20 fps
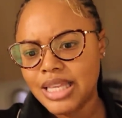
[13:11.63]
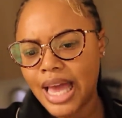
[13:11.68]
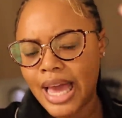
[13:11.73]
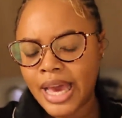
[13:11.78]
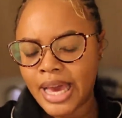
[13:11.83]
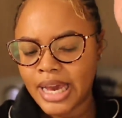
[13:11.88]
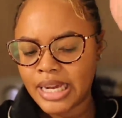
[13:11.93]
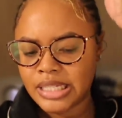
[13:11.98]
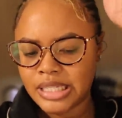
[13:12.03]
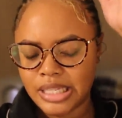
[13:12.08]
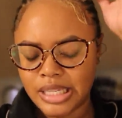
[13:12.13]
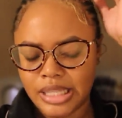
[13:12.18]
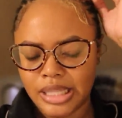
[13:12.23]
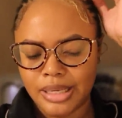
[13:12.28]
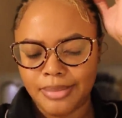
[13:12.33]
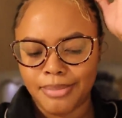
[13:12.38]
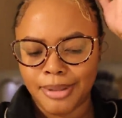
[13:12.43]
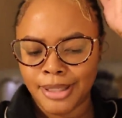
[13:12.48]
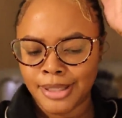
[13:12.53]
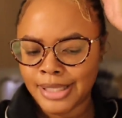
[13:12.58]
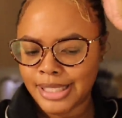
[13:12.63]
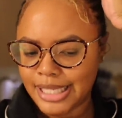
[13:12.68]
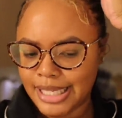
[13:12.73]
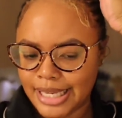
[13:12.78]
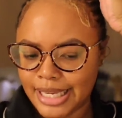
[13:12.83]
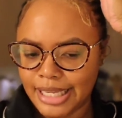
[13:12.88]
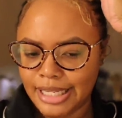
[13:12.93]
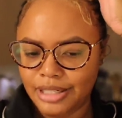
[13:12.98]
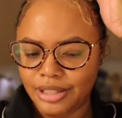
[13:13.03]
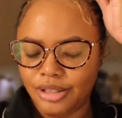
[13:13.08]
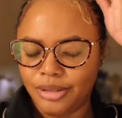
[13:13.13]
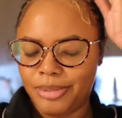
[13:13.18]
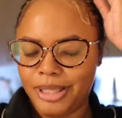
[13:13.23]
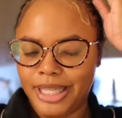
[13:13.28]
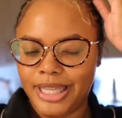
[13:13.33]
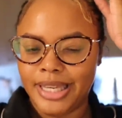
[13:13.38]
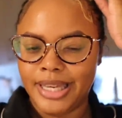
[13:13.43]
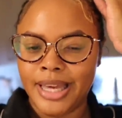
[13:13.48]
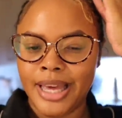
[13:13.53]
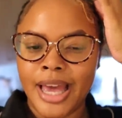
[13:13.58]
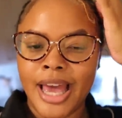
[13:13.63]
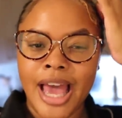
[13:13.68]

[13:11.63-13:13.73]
I accidentally burnt it a little bit.